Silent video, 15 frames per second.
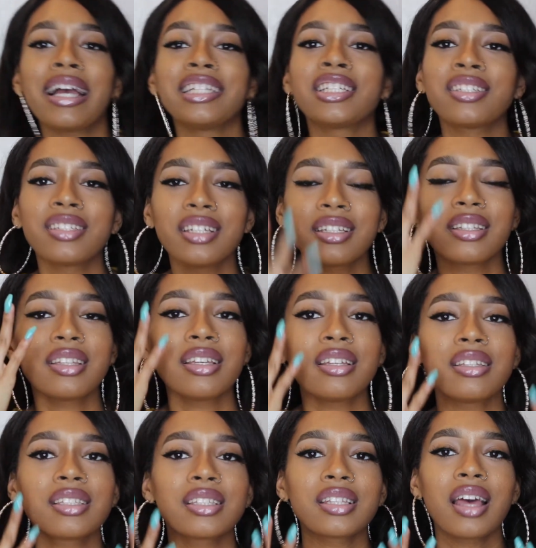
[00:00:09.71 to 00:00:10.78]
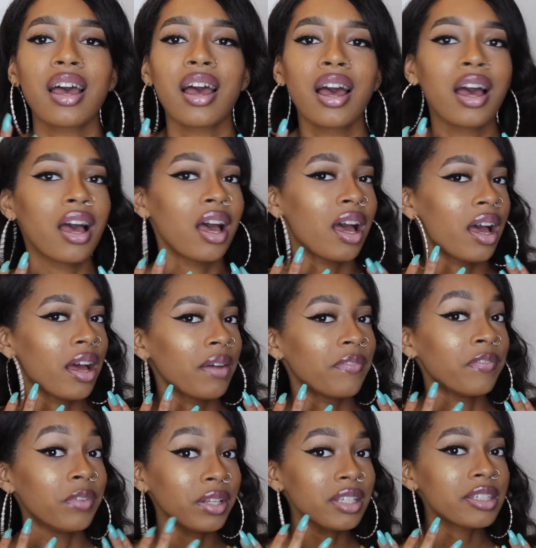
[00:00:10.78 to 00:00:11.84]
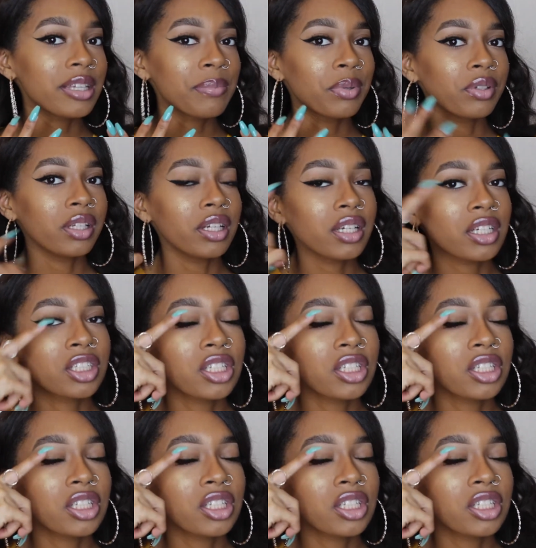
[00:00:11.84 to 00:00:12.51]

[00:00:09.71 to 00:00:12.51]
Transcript: I just did this really simple look.